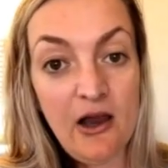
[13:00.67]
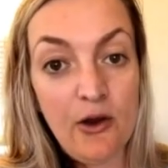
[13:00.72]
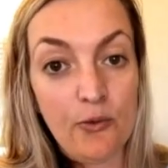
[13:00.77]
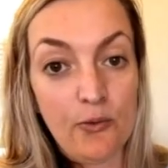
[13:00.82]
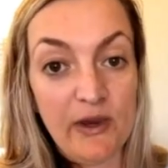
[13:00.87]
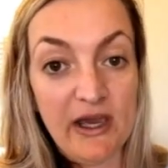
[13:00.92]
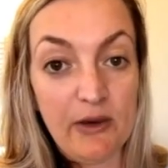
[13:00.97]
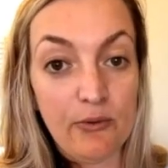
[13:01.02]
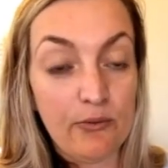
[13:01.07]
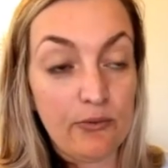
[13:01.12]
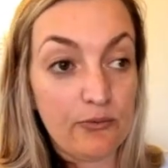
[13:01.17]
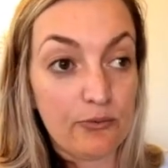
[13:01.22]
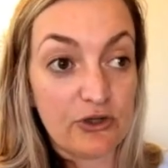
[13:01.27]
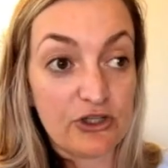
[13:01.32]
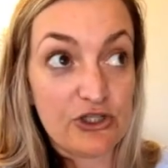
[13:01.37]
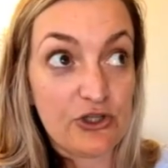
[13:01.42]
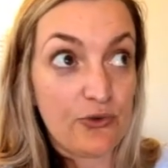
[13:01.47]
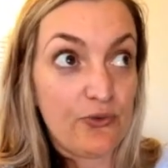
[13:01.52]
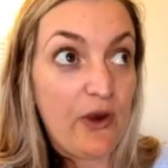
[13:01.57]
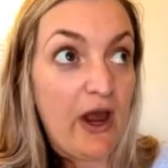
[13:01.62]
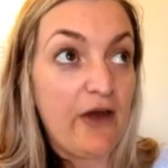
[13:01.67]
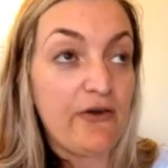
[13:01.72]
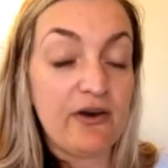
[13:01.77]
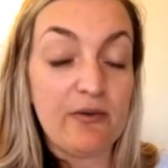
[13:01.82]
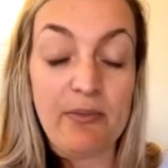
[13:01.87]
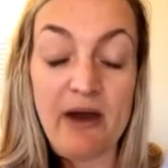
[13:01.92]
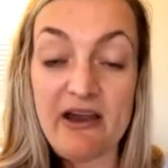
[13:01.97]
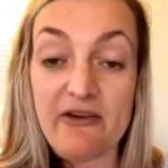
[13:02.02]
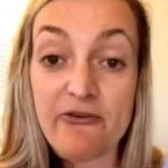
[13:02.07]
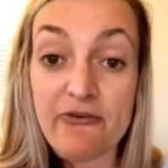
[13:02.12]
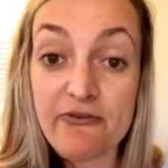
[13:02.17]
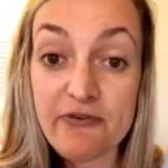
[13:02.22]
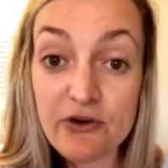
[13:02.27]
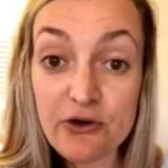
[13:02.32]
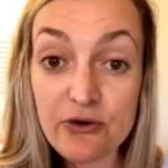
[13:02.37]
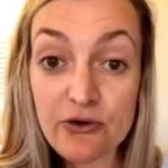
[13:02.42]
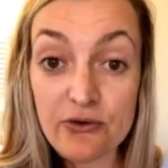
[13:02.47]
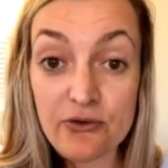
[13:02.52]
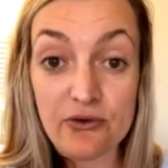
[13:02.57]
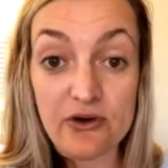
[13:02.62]
We were surrounded by
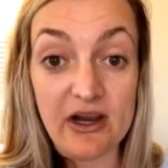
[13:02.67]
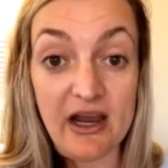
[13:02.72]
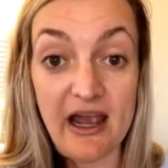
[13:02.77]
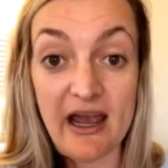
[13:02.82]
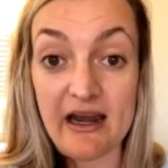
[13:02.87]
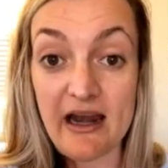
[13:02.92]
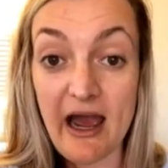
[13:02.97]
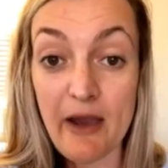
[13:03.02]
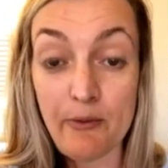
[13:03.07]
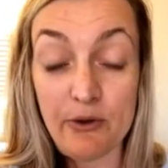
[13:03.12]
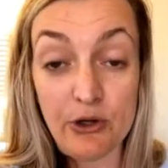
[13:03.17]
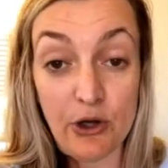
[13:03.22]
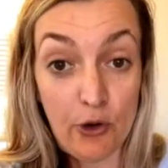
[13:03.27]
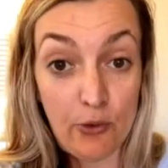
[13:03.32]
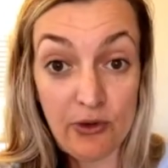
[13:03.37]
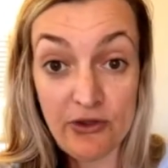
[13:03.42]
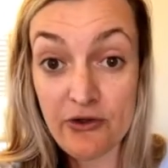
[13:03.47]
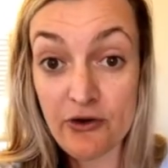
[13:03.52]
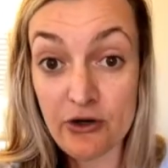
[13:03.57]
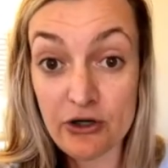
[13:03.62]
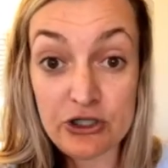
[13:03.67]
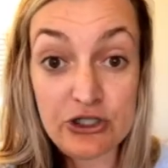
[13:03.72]
food, and I would go with her